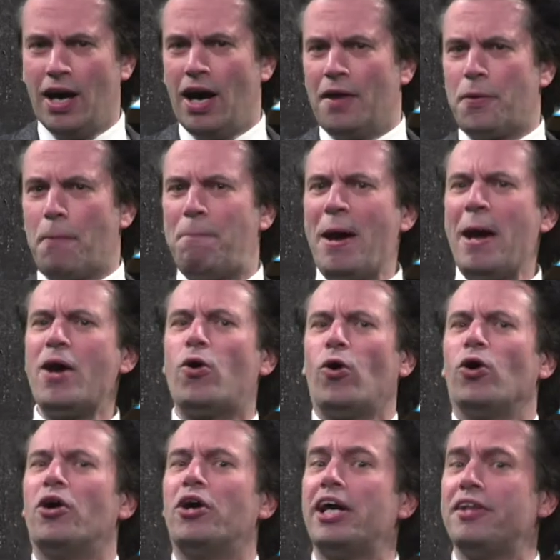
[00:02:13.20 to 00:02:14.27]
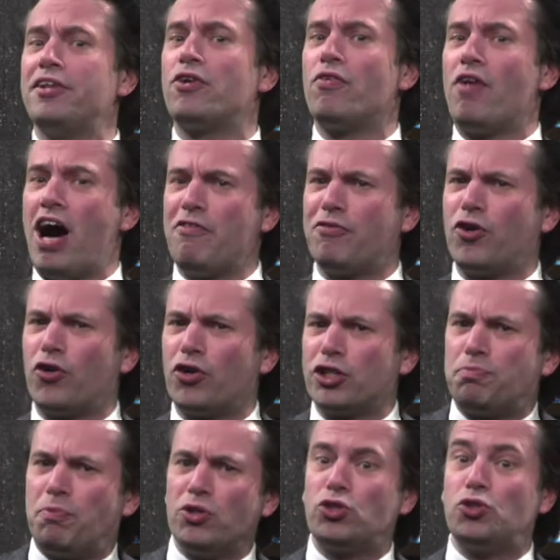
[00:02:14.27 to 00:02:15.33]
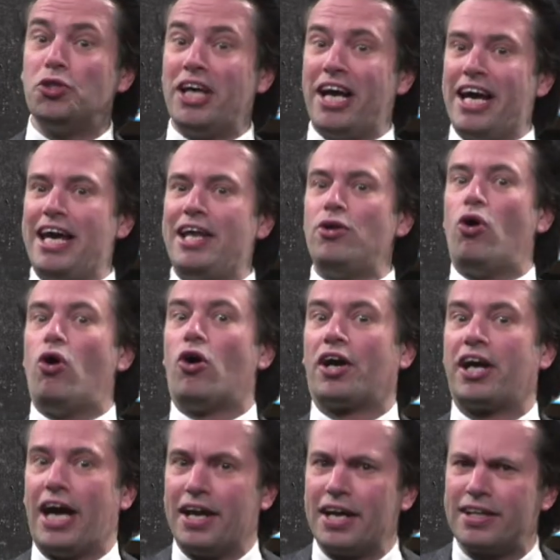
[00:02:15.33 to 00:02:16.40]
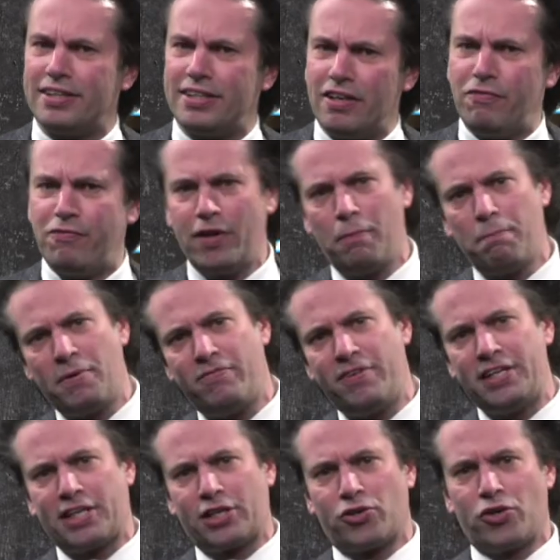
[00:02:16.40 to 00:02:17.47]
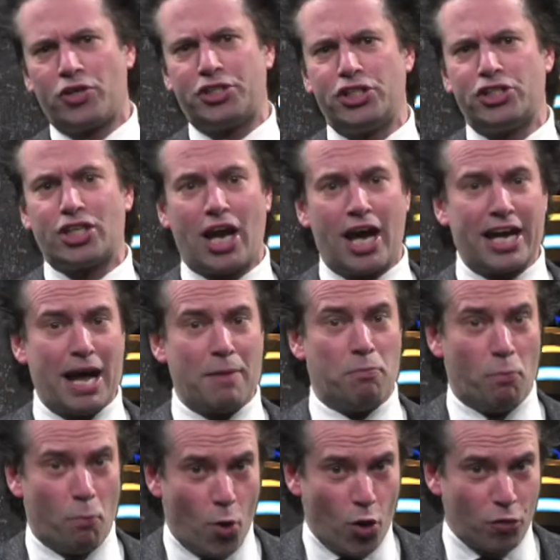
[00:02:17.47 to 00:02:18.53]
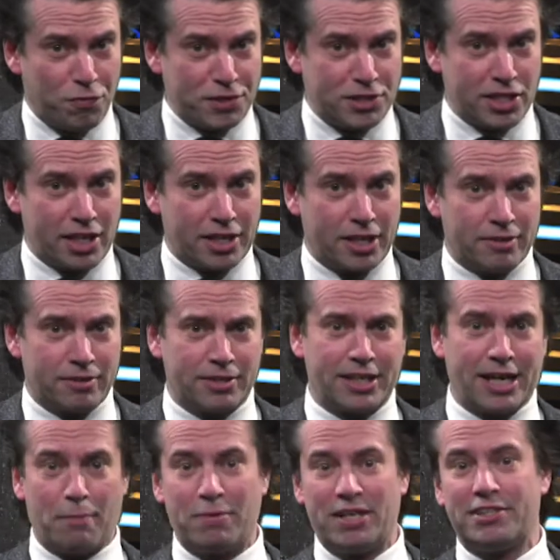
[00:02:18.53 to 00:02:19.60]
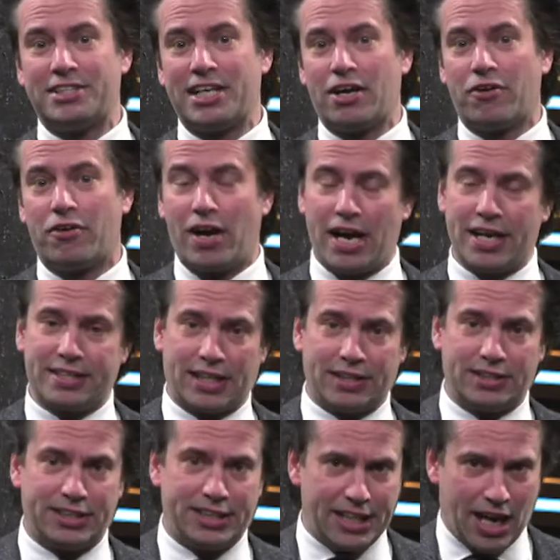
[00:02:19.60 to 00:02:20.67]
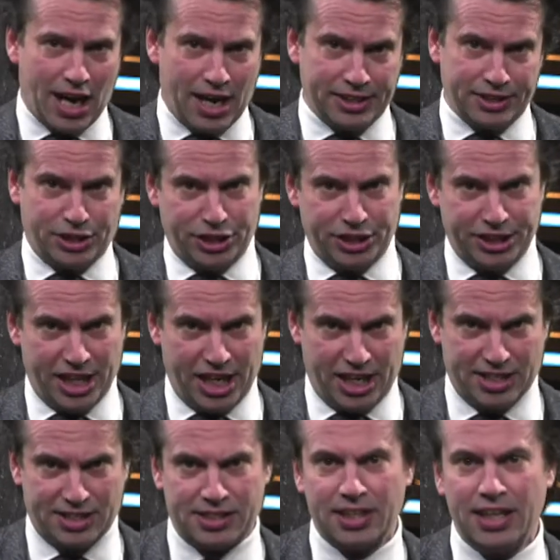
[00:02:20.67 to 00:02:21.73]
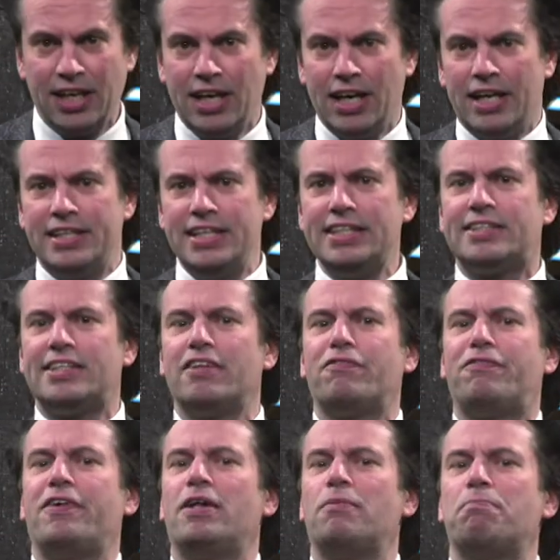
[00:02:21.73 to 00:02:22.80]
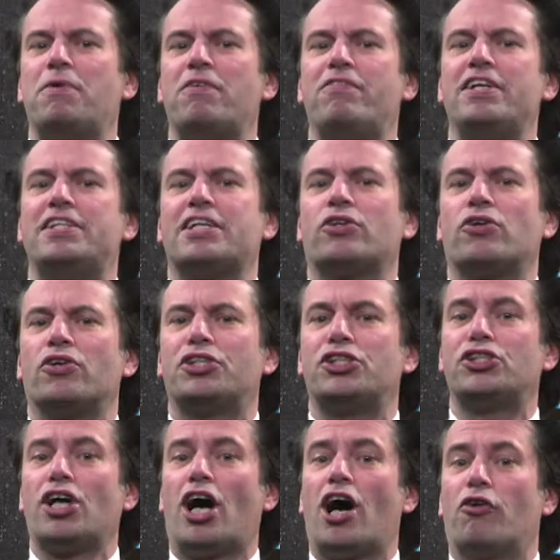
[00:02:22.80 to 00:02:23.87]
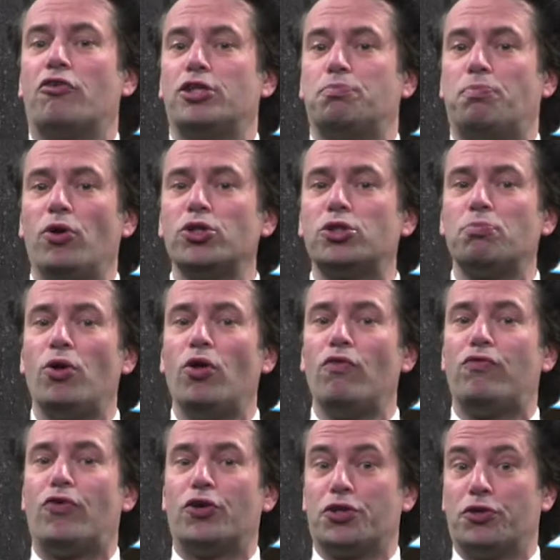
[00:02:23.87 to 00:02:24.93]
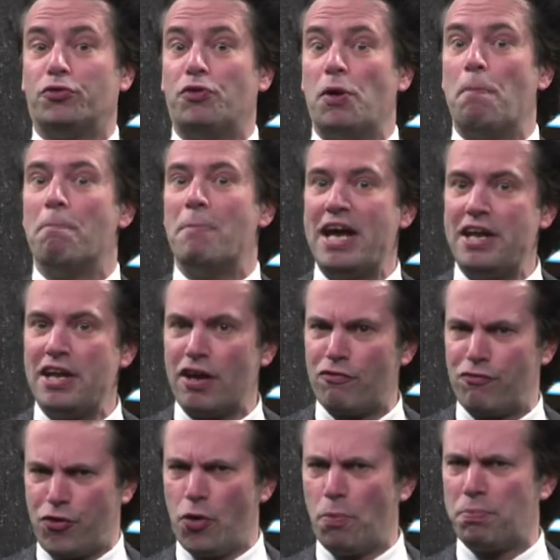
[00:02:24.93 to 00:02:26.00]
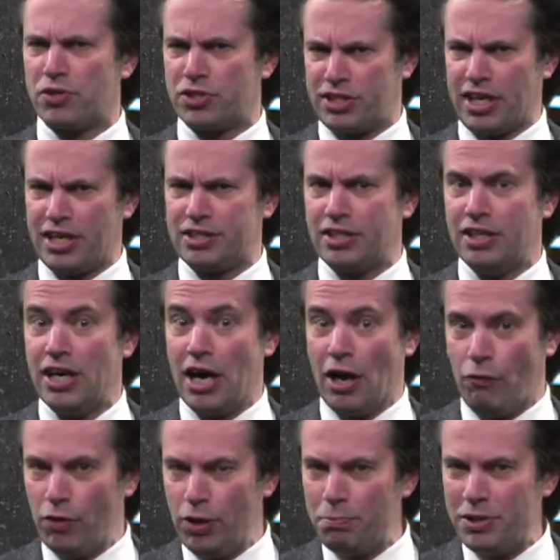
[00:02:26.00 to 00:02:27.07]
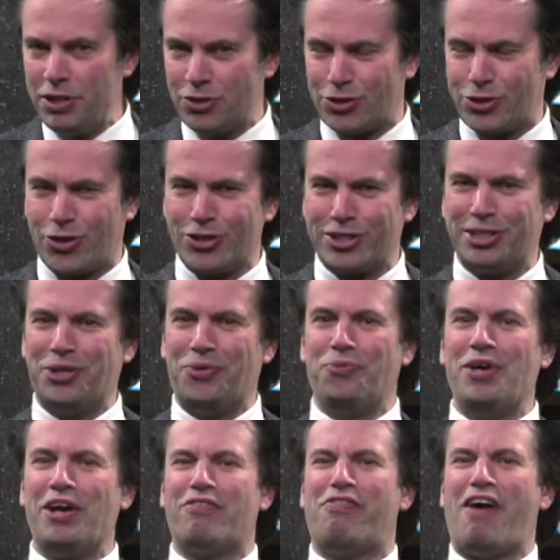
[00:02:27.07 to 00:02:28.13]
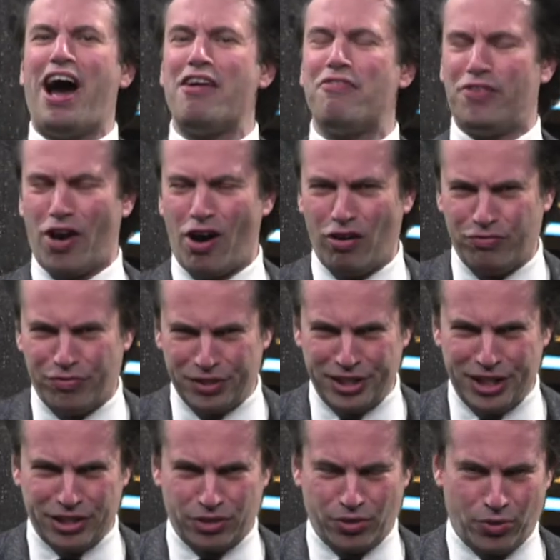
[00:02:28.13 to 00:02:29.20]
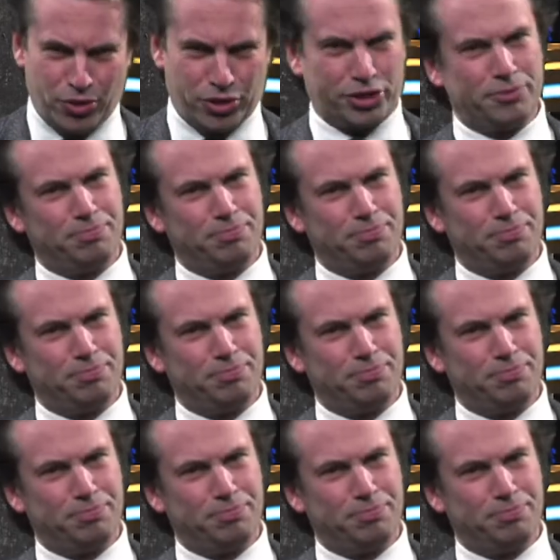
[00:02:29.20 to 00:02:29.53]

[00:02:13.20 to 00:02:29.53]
The pink color in the graph corresponds to the inorganic thin film PV technologies like amorphous silicon, cadmium telluride and CIGS. These thin film PV technologies are responsible for the remaining few percent and will be discussed in week 5 of this course.